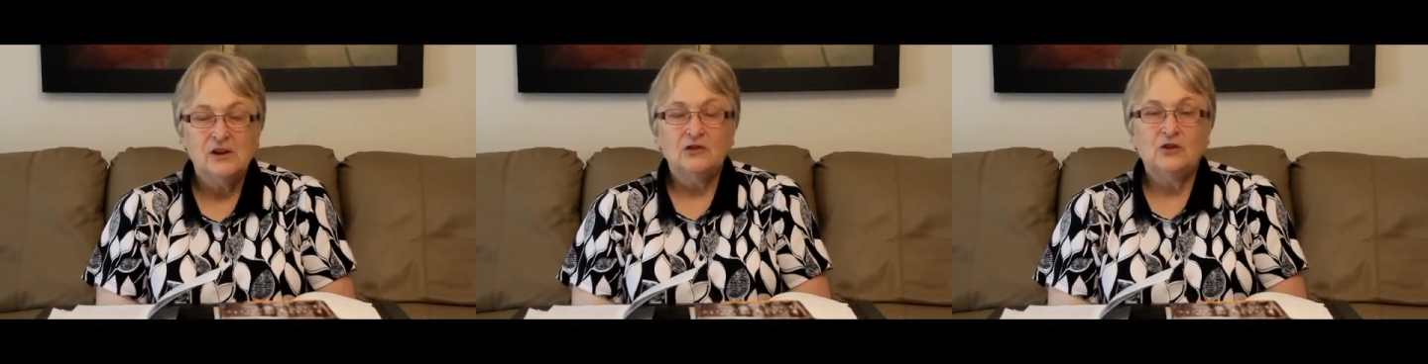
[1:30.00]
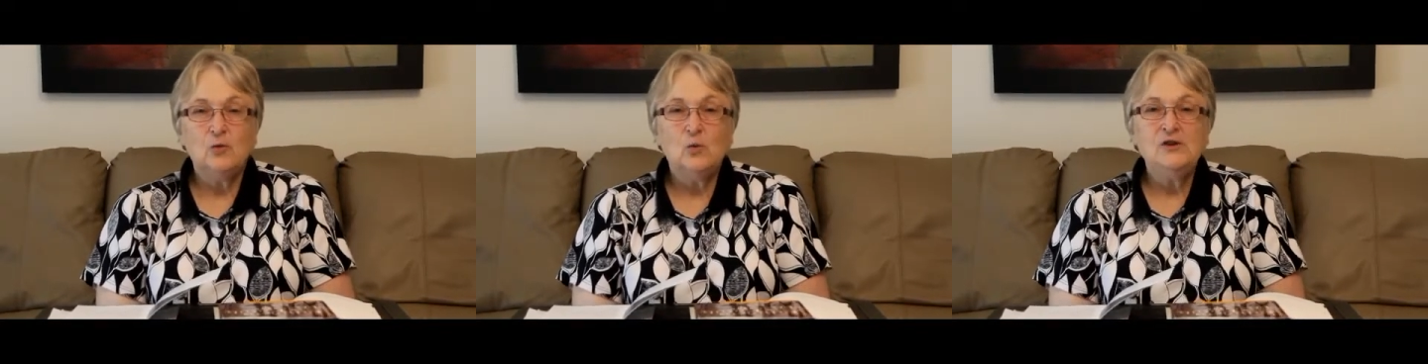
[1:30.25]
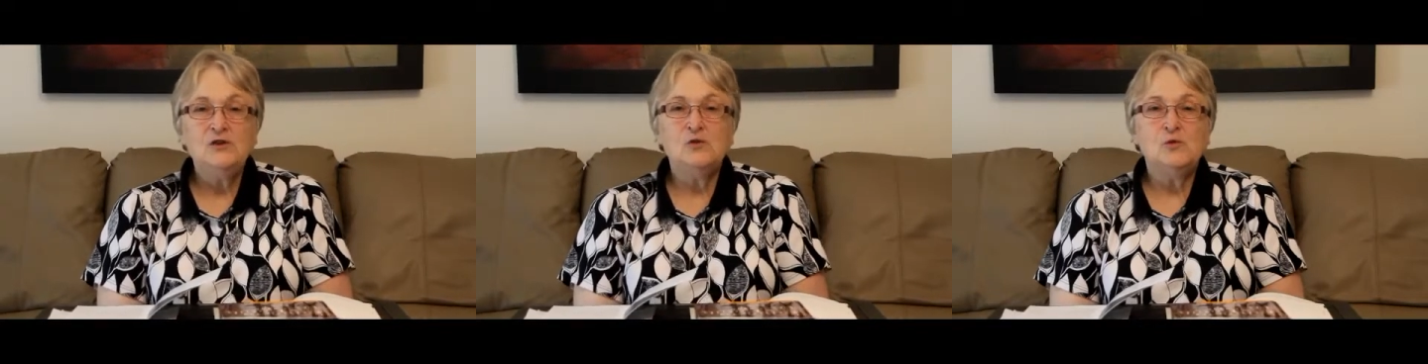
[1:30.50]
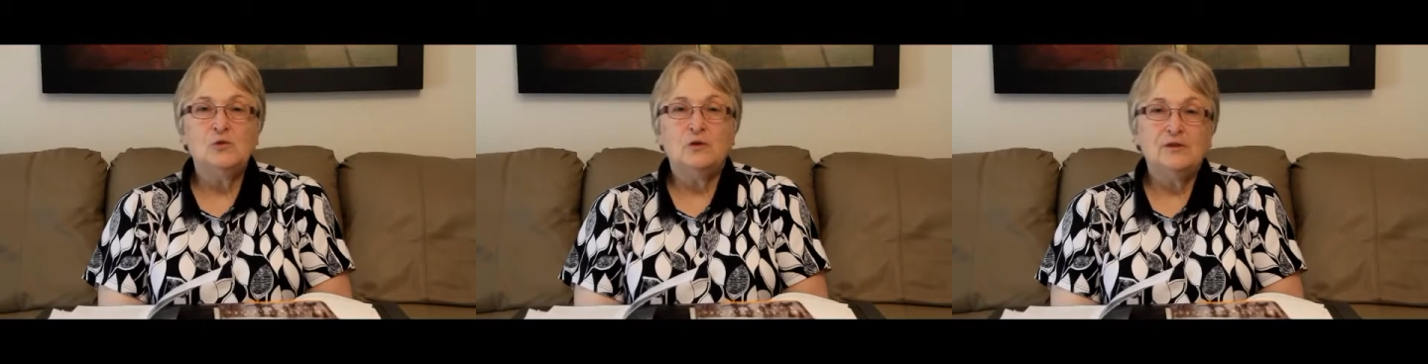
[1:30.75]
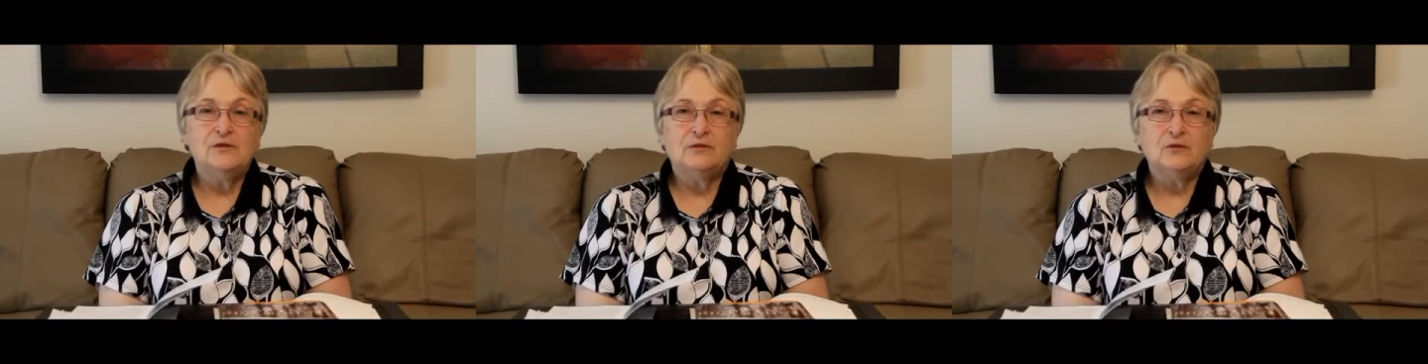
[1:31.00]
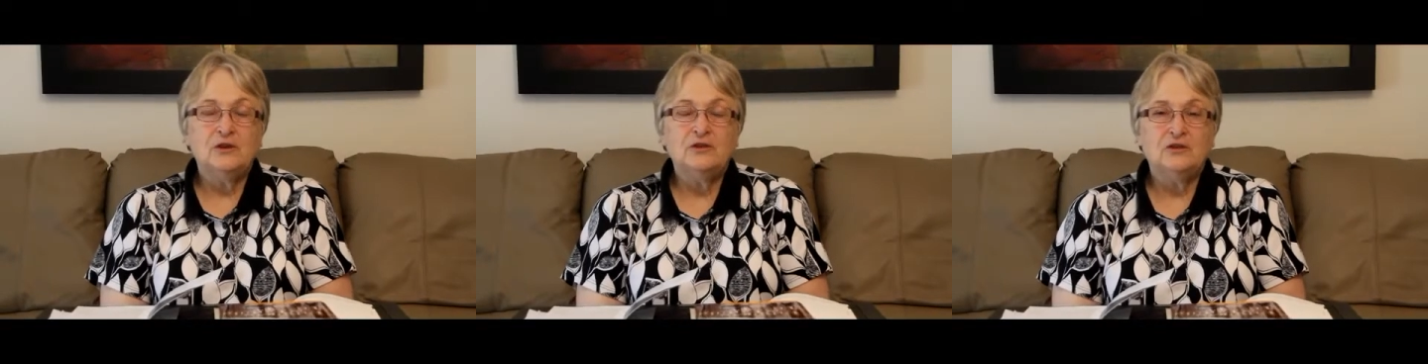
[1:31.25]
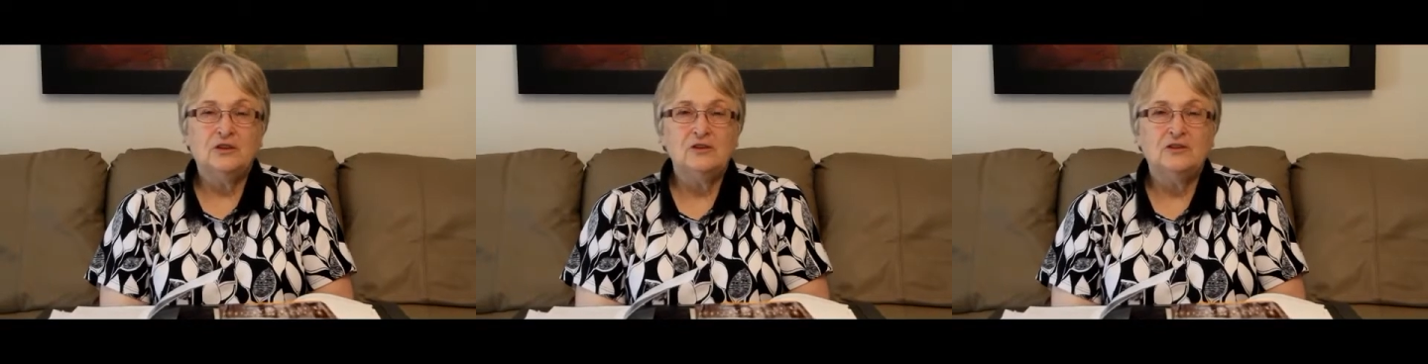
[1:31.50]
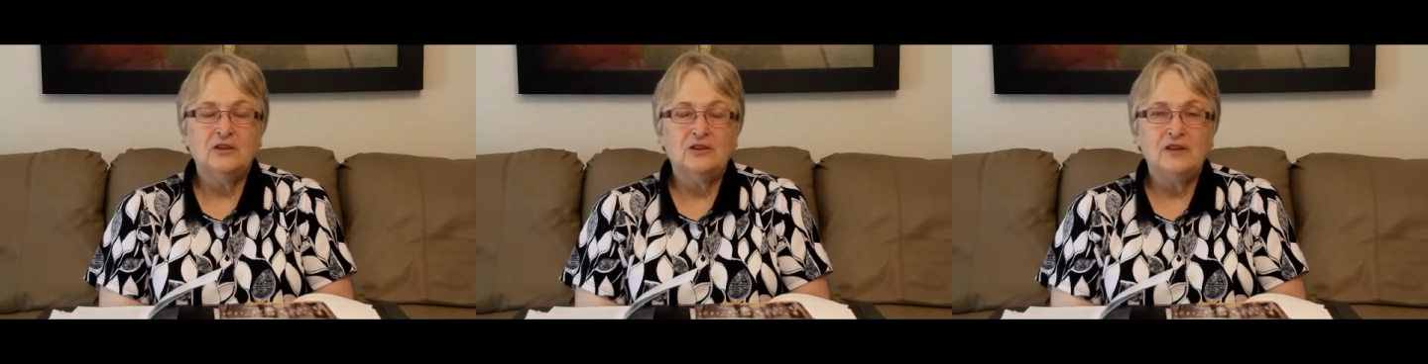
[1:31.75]
So when you, for
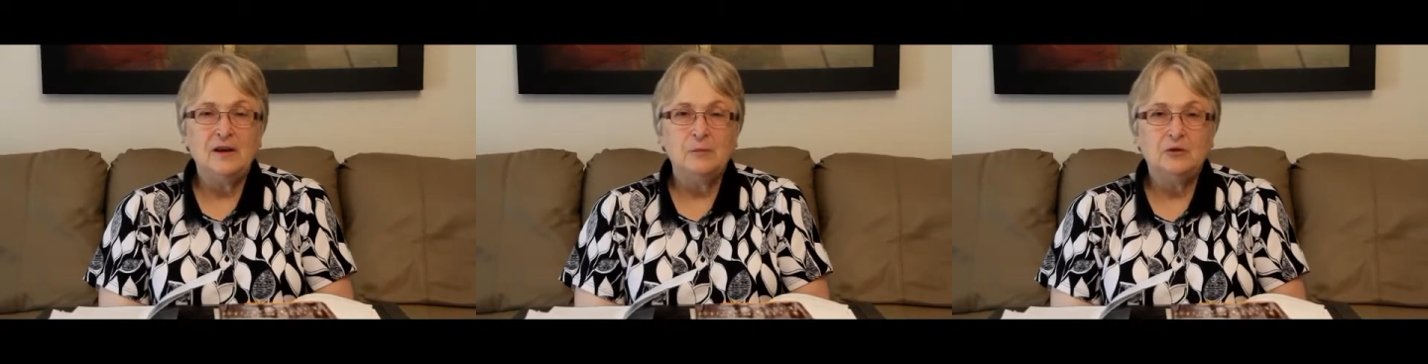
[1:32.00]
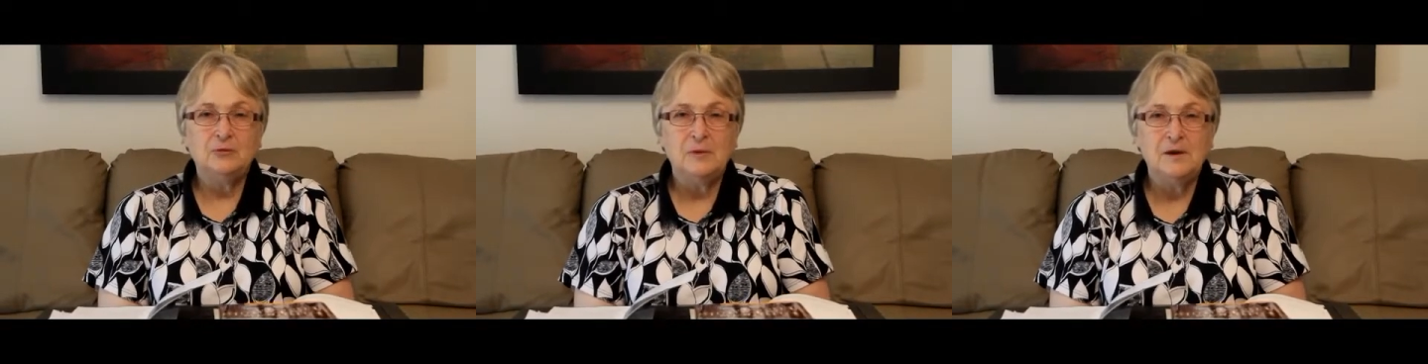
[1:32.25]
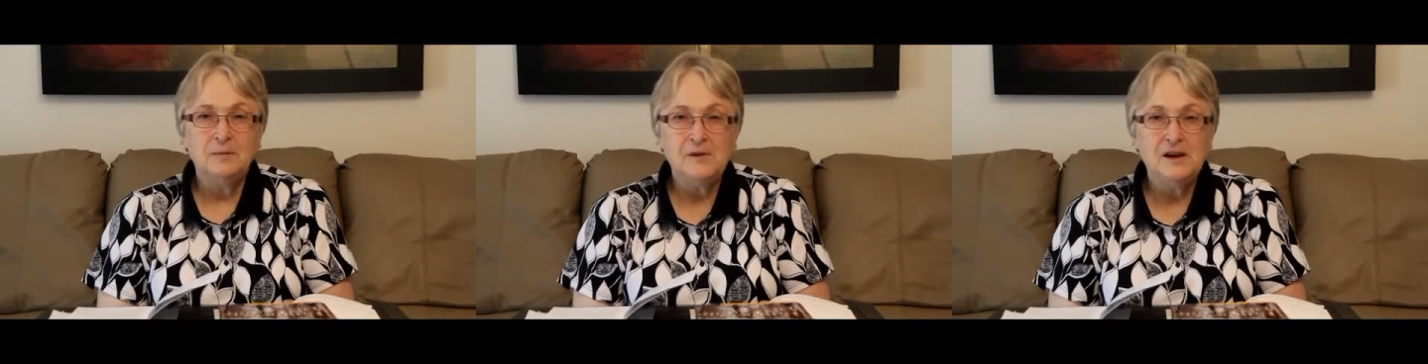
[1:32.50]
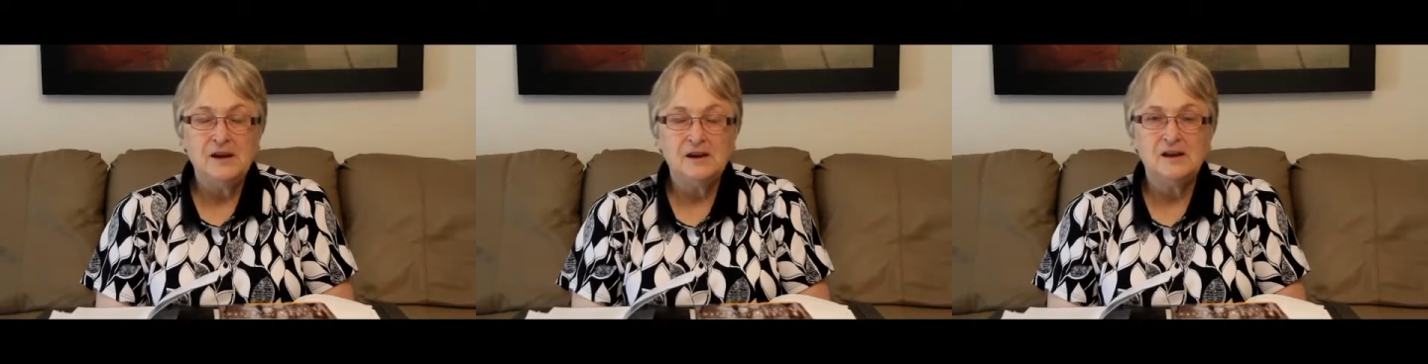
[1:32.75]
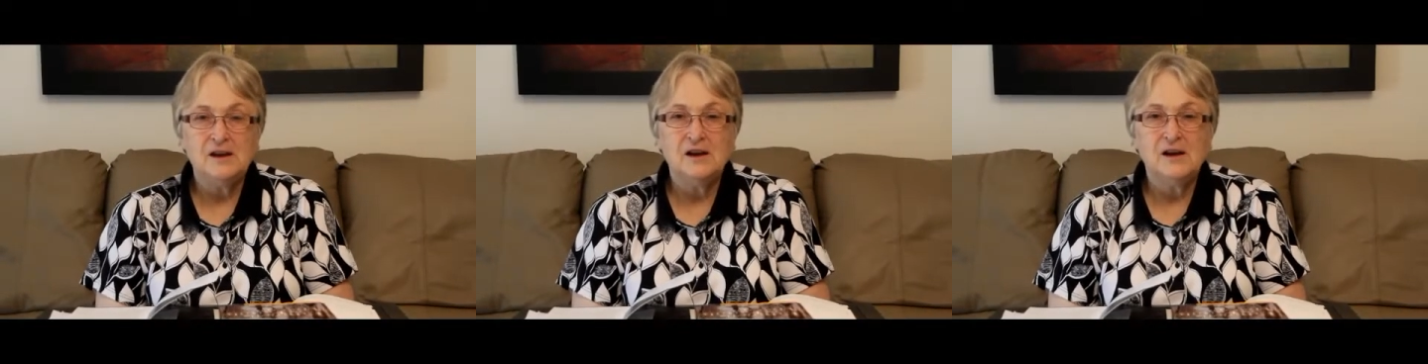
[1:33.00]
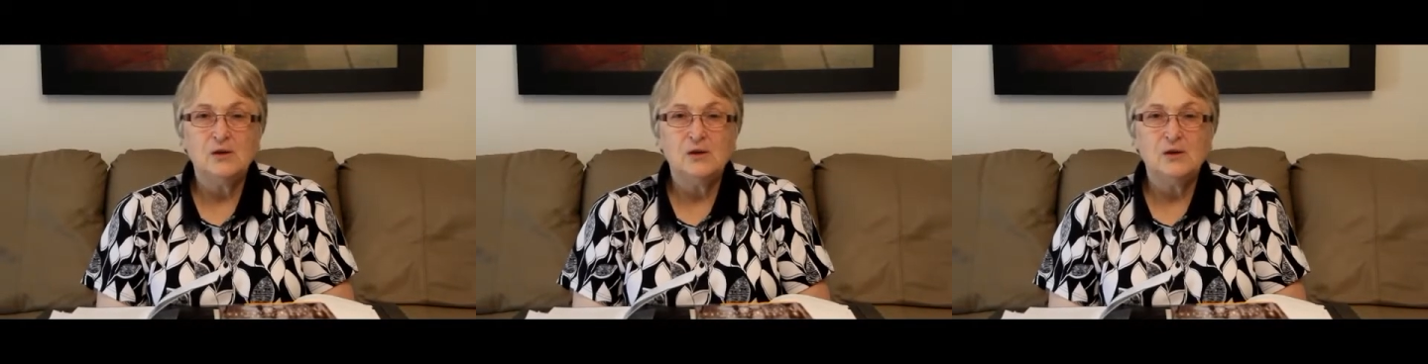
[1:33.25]
instance, examples might be